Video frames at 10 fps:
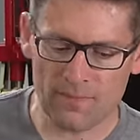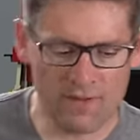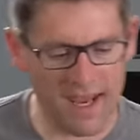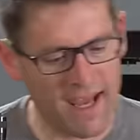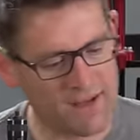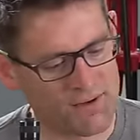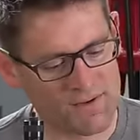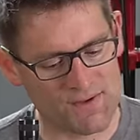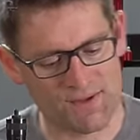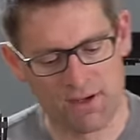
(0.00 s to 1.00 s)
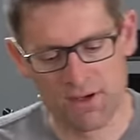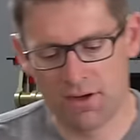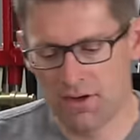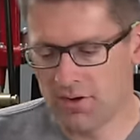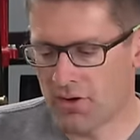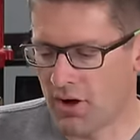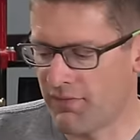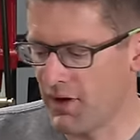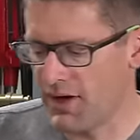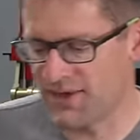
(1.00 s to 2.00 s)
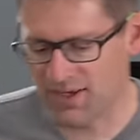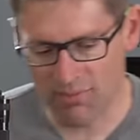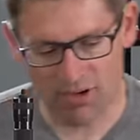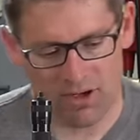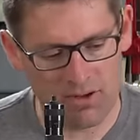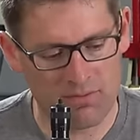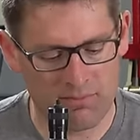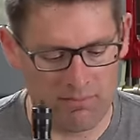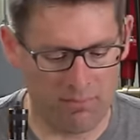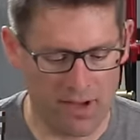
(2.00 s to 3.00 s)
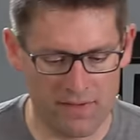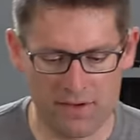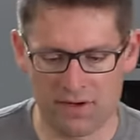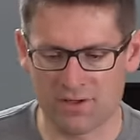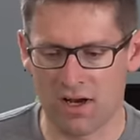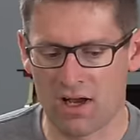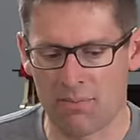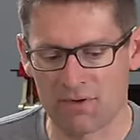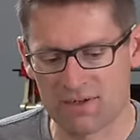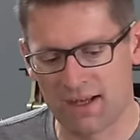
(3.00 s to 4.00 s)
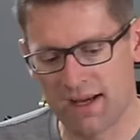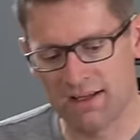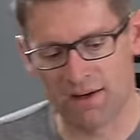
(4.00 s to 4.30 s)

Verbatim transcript: The handles are very similar, but there's a couple slight